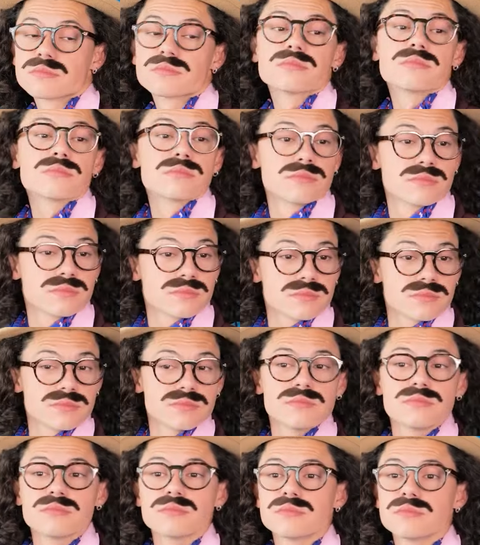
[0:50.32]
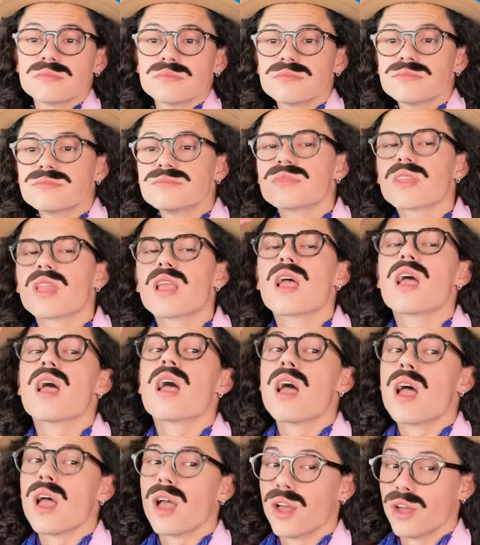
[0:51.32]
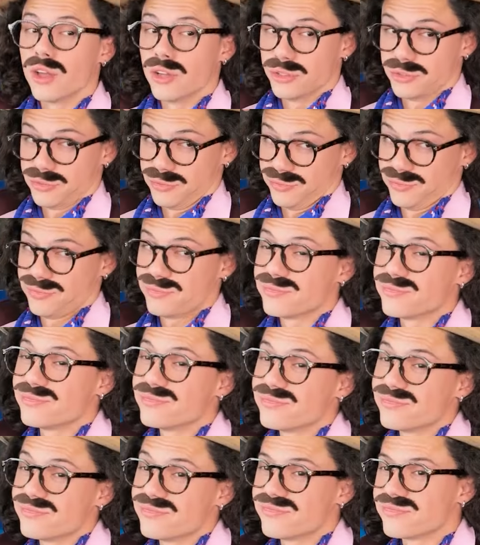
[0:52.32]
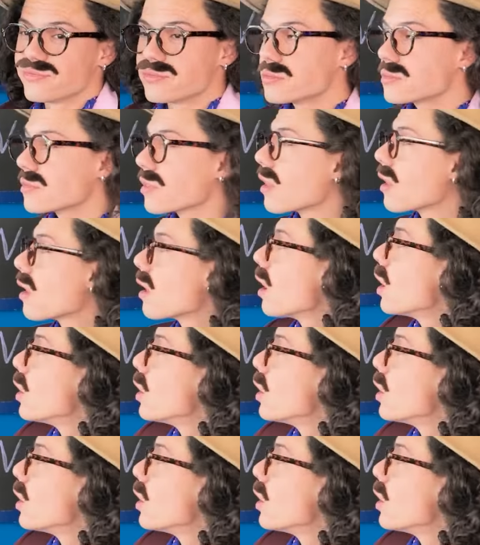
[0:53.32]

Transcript: Okay. Are we ready for some drawing? Let's